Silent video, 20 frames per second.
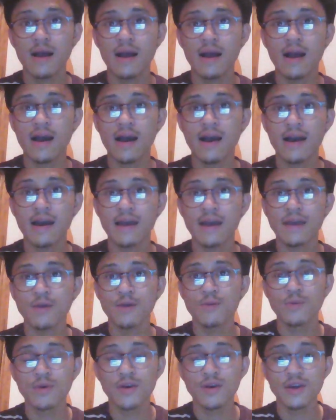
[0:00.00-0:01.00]
I
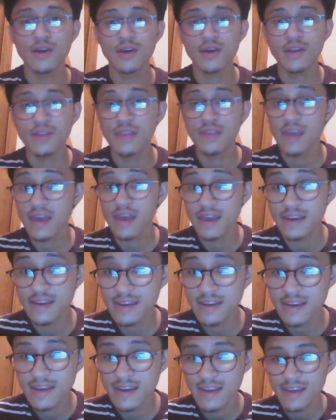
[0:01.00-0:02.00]
would
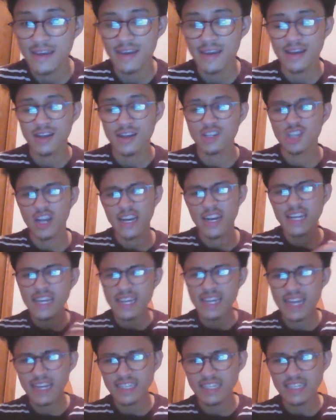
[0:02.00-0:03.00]
then try and
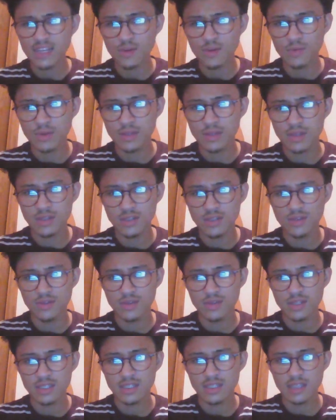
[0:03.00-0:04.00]
connect it with the
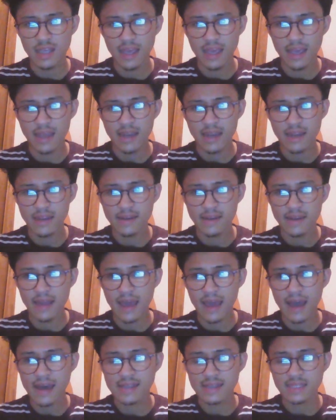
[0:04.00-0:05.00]
students and
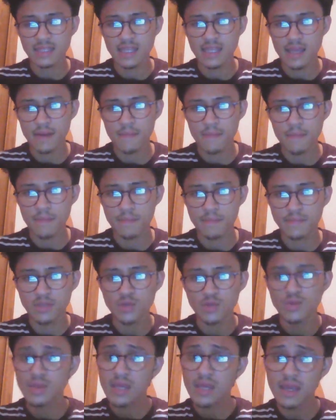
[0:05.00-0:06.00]
ask them
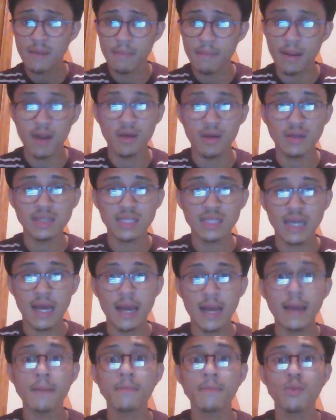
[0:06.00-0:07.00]
to think about a
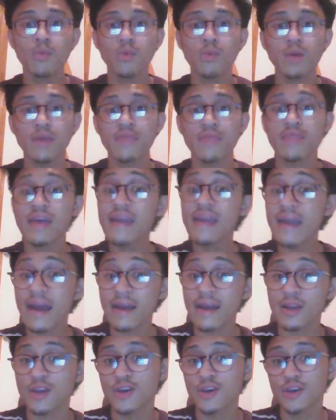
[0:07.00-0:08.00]
time when they
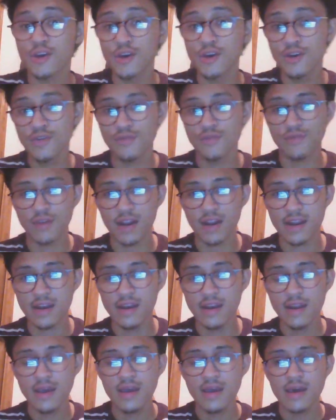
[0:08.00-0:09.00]
had a good
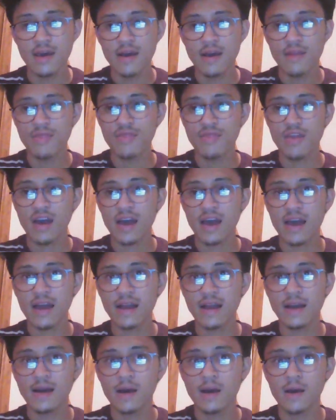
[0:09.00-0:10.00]
friend
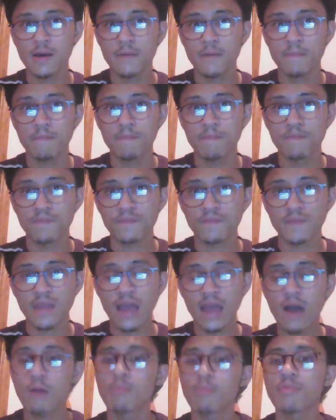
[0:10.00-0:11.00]
that
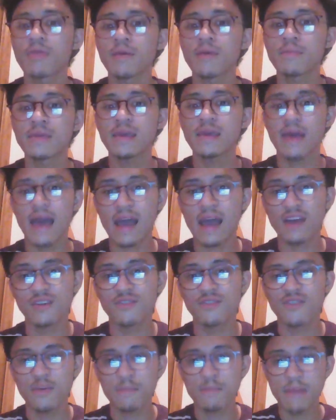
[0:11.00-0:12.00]
helped them get out
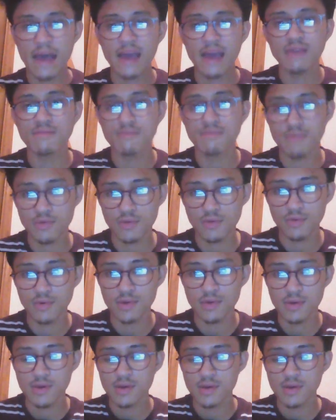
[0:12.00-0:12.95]
of a bad mood.